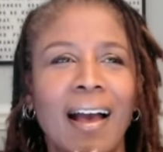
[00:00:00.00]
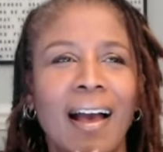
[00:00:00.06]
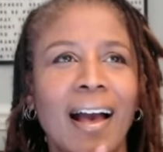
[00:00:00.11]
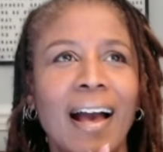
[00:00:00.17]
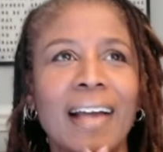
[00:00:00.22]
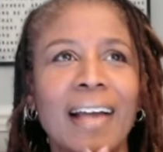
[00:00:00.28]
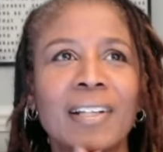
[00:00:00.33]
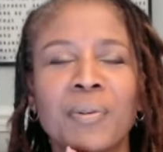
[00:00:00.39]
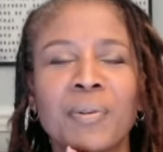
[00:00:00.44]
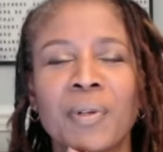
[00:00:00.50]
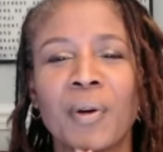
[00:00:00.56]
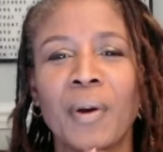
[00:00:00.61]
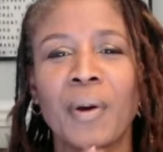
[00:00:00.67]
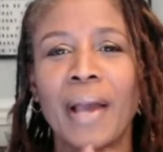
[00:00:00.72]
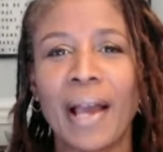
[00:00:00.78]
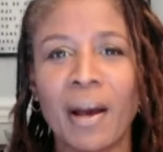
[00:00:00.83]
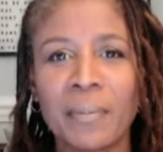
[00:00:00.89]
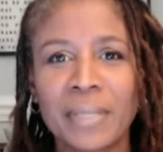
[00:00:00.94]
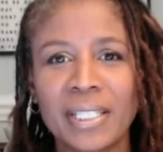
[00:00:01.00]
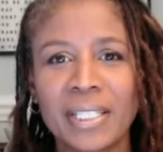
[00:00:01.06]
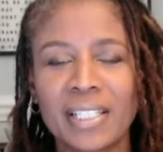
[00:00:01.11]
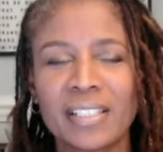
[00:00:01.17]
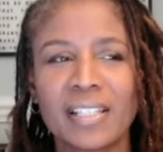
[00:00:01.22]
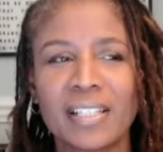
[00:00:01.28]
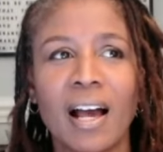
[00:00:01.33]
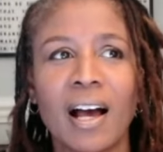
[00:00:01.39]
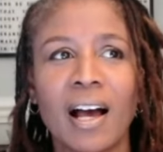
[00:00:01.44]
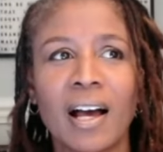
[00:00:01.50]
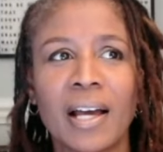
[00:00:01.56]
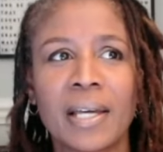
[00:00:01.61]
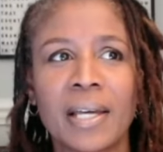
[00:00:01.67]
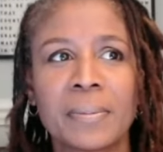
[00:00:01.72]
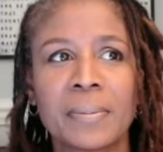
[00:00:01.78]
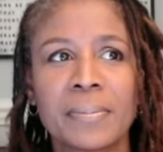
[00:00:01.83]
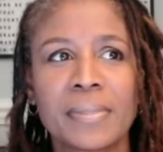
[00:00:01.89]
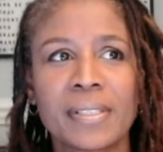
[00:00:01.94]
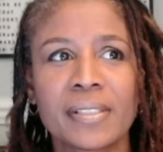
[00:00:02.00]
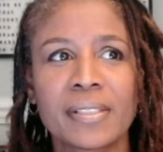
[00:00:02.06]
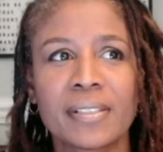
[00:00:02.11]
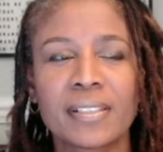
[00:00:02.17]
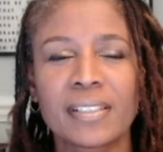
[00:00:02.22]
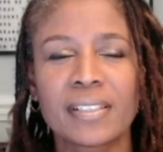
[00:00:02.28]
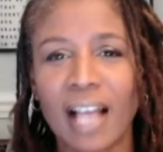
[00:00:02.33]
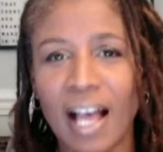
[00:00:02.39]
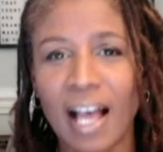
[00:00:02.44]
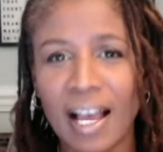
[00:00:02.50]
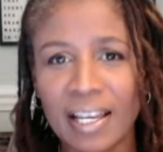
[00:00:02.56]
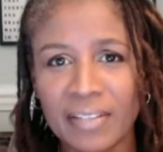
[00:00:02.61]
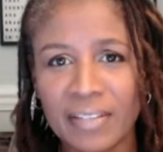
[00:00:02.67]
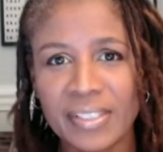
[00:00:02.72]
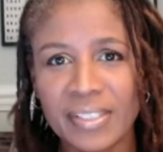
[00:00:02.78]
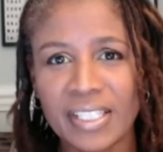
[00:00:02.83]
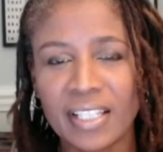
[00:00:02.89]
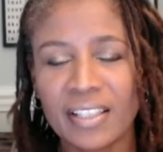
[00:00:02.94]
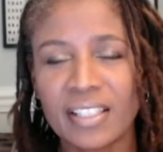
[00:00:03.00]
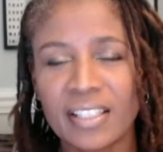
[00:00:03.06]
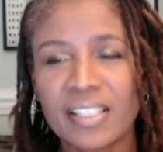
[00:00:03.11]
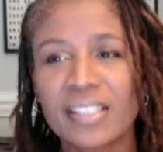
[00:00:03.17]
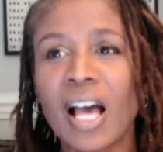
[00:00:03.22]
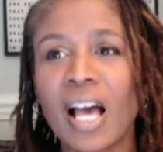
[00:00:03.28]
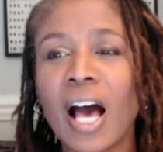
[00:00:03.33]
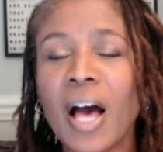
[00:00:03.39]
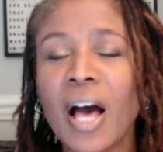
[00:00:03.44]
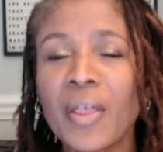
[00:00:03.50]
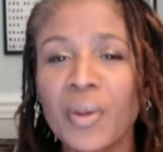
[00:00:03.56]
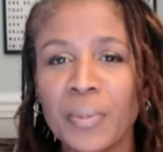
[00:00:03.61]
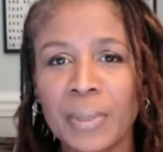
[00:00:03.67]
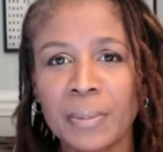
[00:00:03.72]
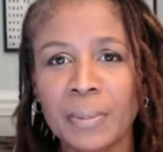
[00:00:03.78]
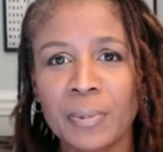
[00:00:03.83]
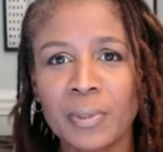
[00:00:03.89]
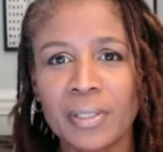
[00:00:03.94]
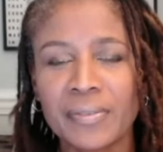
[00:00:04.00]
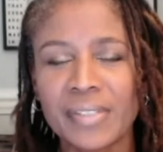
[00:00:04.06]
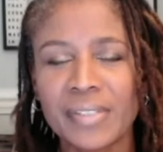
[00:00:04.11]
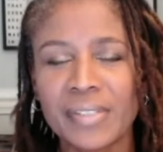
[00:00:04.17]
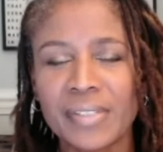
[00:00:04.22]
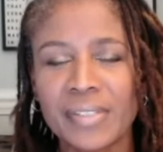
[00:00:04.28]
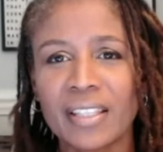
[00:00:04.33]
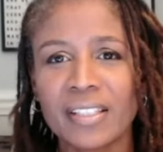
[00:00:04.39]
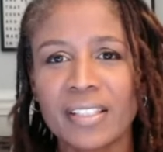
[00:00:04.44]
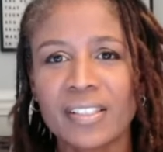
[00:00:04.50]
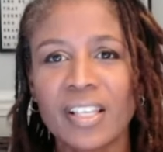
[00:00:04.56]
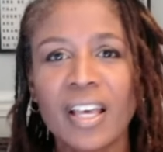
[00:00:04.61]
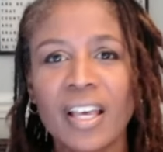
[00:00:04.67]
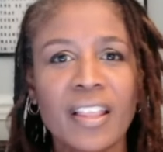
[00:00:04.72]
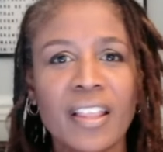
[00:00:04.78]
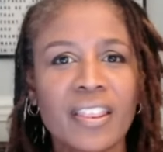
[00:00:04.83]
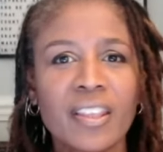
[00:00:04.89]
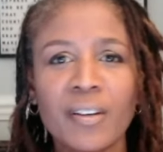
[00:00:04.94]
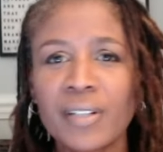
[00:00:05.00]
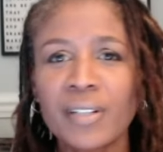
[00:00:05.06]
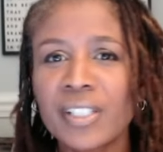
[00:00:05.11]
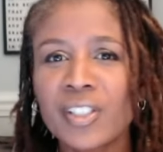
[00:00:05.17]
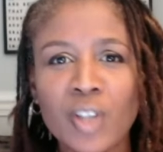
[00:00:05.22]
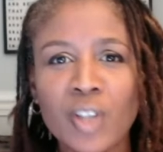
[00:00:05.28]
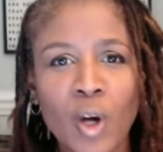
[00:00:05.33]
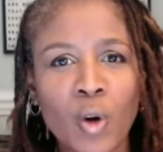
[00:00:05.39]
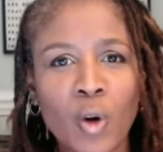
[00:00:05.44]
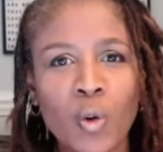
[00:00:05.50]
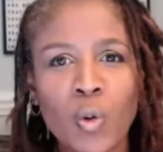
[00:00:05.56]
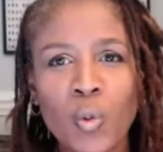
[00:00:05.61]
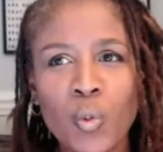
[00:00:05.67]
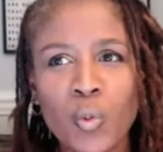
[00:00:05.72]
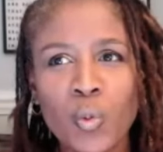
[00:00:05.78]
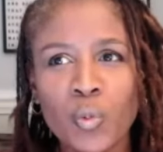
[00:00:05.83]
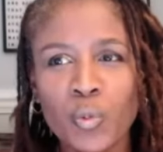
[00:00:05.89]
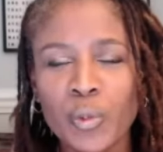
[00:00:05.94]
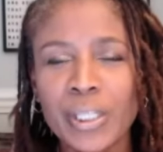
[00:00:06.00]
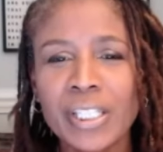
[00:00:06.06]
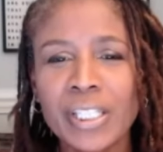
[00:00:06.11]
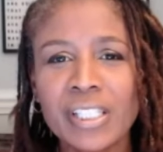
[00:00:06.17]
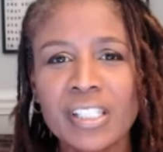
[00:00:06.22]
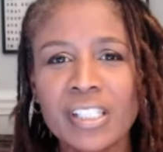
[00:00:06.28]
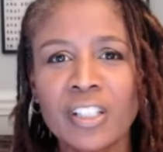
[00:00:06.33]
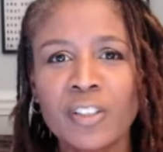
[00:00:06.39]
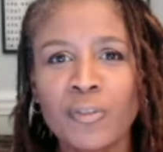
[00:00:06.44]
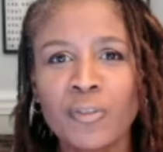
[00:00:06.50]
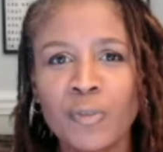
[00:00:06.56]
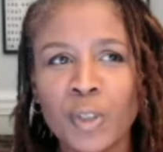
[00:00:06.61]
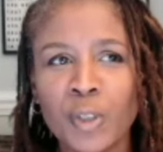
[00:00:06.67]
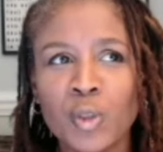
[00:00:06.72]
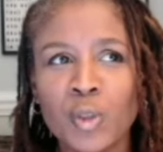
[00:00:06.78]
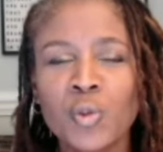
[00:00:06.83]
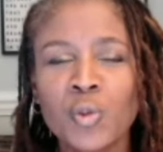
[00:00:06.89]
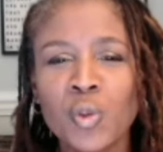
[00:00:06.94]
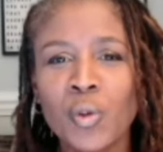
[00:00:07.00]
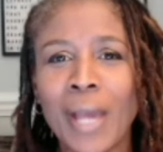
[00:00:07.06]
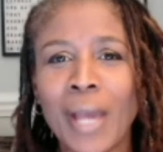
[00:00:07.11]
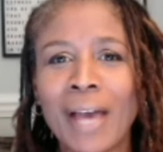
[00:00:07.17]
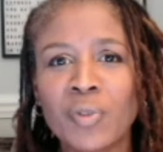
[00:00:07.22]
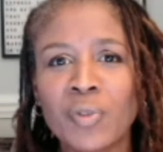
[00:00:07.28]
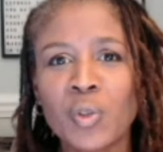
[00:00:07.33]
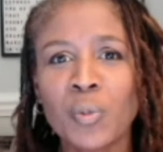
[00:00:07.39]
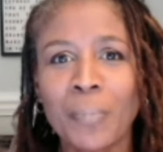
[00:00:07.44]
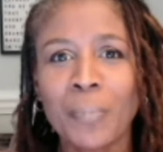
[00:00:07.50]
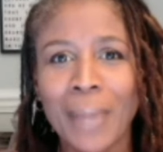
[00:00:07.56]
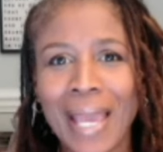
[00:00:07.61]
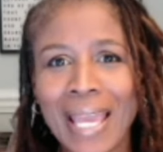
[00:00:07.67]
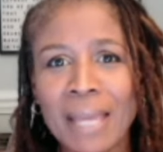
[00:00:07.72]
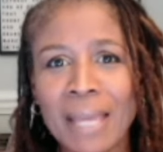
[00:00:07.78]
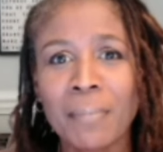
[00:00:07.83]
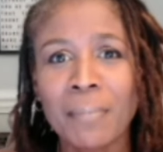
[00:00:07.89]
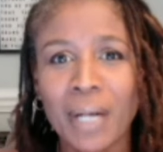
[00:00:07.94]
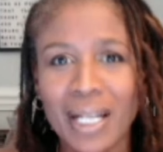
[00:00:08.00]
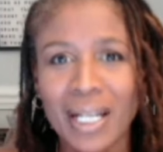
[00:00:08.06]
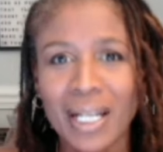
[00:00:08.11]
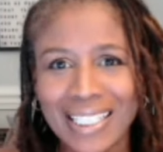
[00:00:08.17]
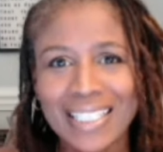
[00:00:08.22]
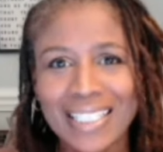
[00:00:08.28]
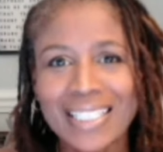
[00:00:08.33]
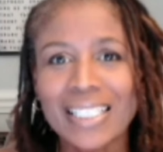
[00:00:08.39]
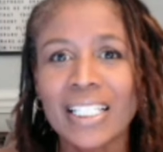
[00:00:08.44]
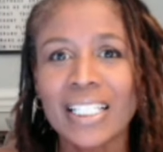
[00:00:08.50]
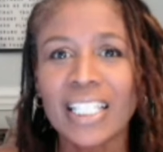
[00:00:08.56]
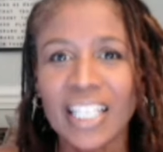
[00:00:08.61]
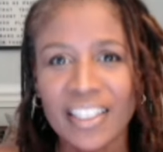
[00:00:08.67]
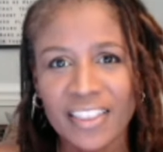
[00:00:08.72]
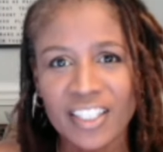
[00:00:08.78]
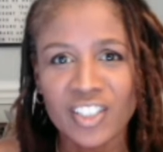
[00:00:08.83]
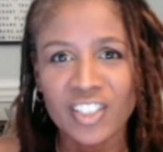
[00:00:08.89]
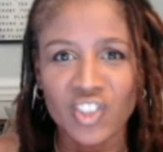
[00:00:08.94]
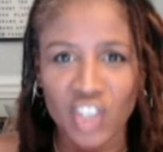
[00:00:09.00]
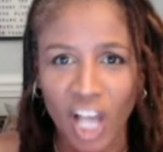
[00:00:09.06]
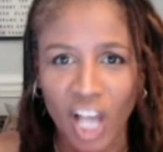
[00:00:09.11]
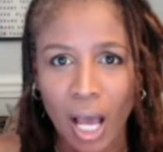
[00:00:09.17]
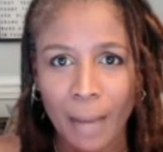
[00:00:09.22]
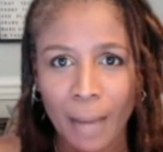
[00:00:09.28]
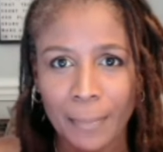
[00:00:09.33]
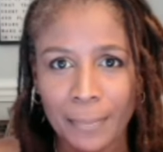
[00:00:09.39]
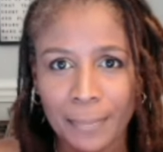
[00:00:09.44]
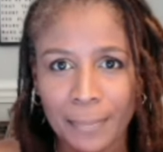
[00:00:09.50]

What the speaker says: I don't know how many times I have said this. Other people have said this. There is no reason for you to have to pay money to get the job.